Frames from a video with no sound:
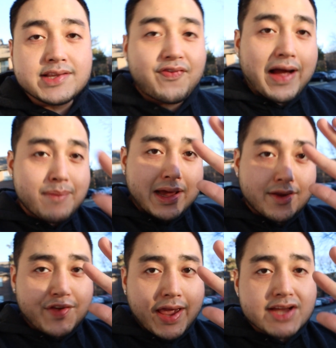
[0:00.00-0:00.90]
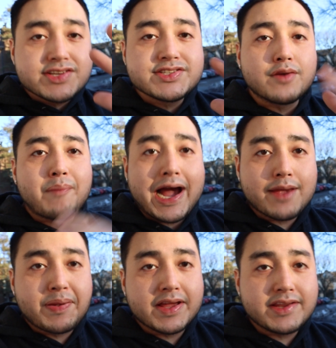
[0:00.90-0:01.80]
5 modifications are my
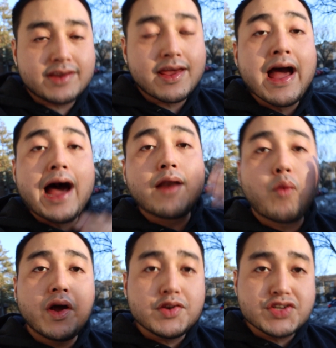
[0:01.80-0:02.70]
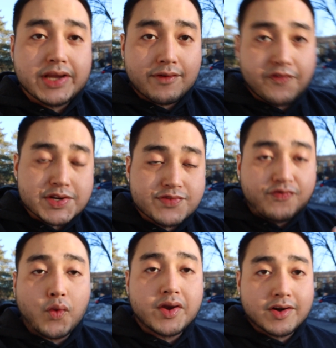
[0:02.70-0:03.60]
opinion on what you should get first
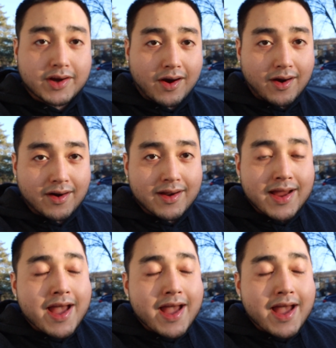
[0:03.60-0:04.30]
for your car.